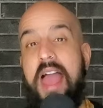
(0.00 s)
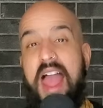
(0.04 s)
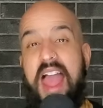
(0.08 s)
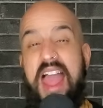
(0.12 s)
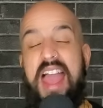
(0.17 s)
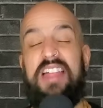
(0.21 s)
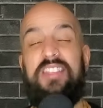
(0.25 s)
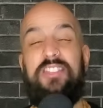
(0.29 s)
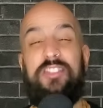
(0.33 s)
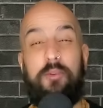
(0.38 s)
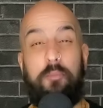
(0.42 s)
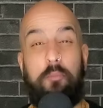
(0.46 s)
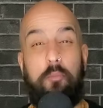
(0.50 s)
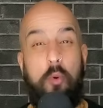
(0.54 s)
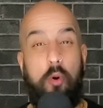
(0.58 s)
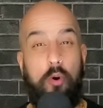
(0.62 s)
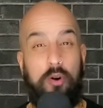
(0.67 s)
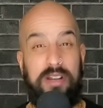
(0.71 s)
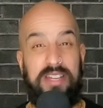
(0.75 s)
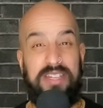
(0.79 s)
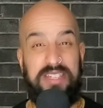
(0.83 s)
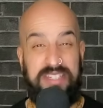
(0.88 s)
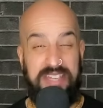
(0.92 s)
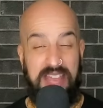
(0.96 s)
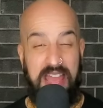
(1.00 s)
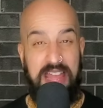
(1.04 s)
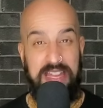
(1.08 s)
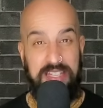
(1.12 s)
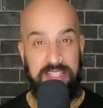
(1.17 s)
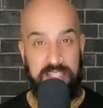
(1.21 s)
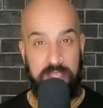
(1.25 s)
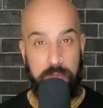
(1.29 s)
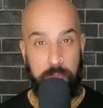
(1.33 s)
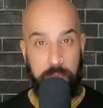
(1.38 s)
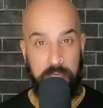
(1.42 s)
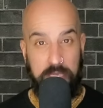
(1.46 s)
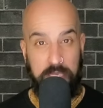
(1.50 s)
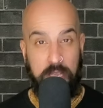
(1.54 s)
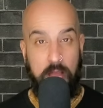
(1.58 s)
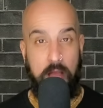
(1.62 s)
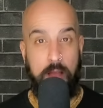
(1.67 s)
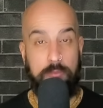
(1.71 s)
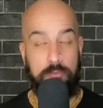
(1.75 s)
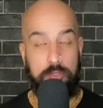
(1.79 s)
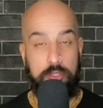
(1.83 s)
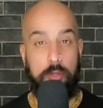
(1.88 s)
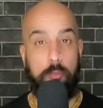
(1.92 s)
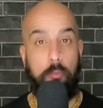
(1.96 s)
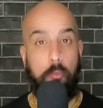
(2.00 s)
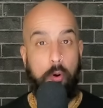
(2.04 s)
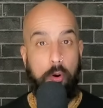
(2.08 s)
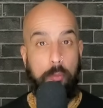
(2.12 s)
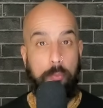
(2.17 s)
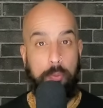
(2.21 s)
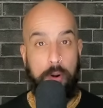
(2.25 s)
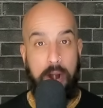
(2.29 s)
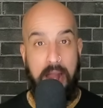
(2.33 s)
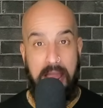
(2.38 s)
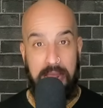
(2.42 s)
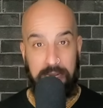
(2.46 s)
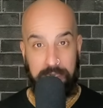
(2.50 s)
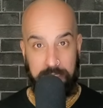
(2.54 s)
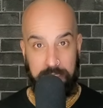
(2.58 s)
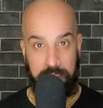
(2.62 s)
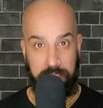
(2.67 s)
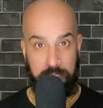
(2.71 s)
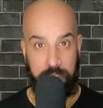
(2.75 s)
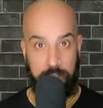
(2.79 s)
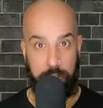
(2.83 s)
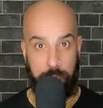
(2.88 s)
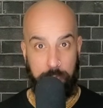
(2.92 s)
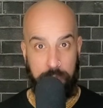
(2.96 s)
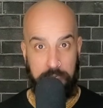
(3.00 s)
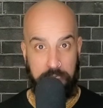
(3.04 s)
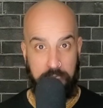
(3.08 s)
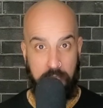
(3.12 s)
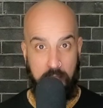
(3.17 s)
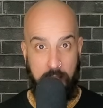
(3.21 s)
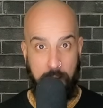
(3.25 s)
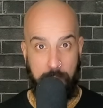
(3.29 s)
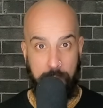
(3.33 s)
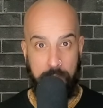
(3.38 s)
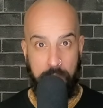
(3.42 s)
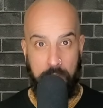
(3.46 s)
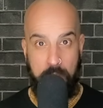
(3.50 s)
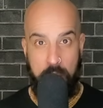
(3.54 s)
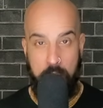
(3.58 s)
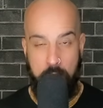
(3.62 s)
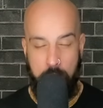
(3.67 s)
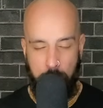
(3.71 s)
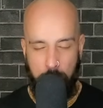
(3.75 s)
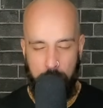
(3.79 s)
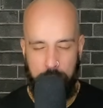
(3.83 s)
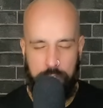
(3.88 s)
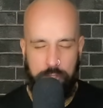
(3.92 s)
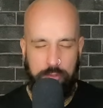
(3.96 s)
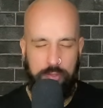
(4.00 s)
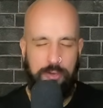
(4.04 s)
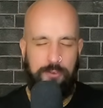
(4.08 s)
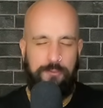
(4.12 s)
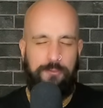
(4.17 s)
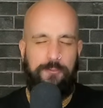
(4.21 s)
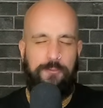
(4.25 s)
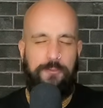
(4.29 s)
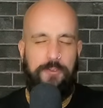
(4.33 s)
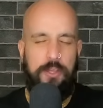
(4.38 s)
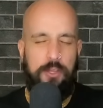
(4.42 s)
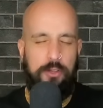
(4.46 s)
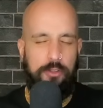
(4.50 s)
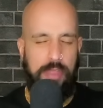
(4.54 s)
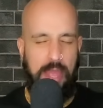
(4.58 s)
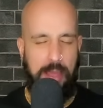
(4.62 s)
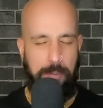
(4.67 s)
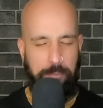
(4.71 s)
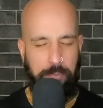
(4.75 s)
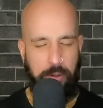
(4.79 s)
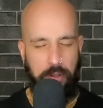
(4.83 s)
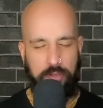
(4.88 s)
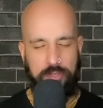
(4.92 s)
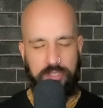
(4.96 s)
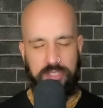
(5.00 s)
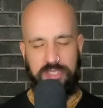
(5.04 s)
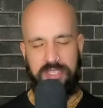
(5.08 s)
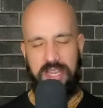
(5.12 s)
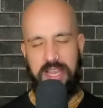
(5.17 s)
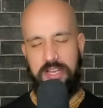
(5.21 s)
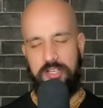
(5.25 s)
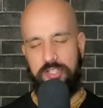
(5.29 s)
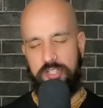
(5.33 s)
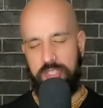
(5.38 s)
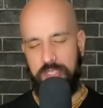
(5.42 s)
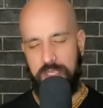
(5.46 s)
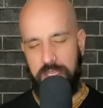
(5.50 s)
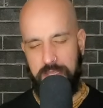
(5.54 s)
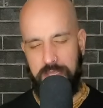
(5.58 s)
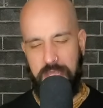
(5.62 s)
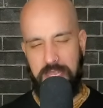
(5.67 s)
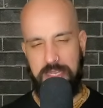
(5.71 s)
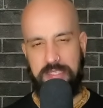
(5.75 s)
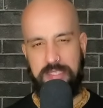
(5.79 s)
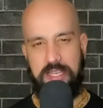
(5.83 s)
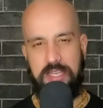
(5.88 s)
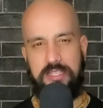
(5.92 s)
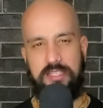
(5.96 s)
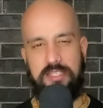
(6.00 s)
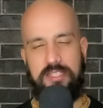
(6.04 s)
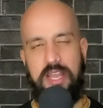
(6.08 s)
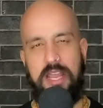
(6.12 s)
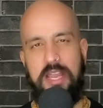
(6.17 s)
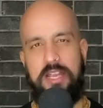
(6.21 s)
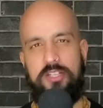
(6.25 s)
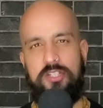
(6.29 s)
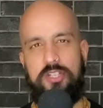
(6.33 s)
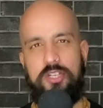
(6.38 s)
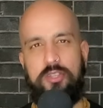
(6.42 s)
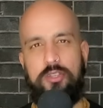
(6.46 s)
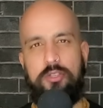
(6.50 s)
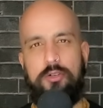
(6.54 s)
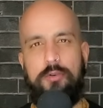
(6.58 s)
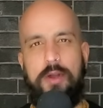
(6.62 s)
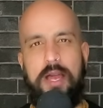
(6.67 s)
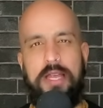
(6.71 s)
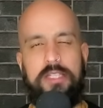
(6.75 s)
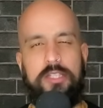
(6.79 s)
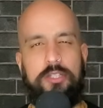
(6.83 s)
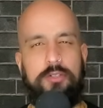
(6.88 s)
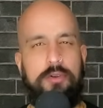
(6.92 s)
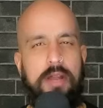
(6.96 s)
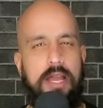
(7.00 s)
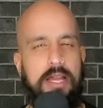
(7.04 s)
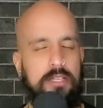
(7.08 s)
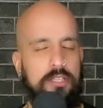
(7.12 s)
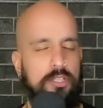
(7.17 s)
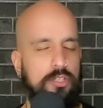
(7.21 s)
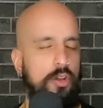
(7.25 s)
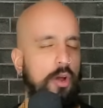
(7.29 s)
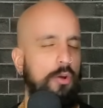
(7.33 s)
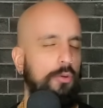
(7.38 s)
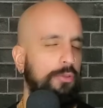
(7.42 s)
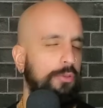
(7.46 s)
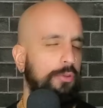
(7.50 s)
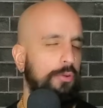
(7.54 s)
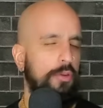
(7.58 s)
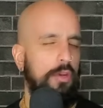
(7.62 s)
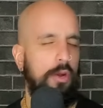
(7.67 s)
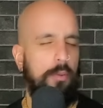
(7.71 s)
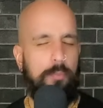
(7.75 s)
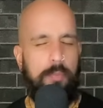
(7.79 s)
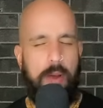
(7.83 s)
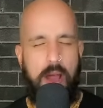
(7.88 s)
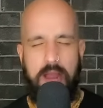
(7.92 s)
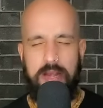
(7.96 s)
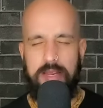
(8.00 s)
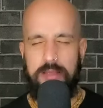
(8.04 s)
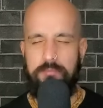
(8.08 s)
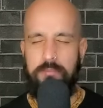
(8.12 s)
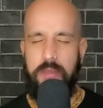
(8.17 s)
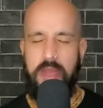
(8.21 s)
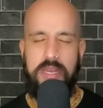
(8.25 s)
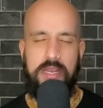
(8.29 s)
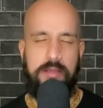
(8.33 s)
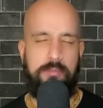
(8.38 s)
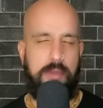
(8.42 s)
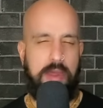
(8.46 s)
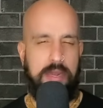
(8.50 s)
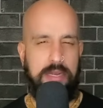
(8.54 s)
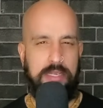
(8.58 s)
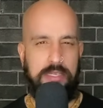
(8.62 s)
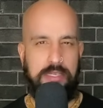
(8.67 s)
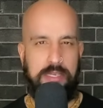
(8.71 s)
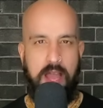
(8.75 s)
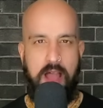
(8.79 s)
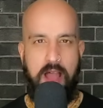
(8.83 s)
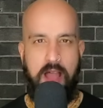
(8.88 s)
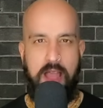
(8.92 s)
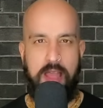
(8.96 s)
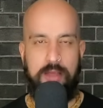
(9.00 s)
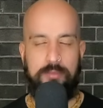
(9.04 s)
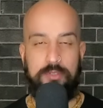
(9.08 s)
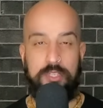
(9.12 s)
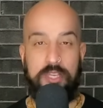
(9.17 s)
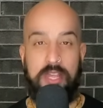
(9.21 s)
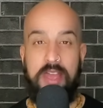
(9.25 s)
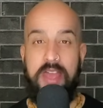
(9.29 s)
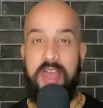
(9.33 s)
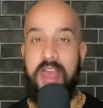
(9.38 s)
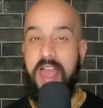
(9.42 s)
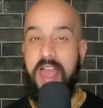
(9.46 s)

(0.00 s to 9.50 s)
And the more intense it becomes, the more practiced you become, where you could feel that pulsation and that sensation through S3X go through your body many, many times.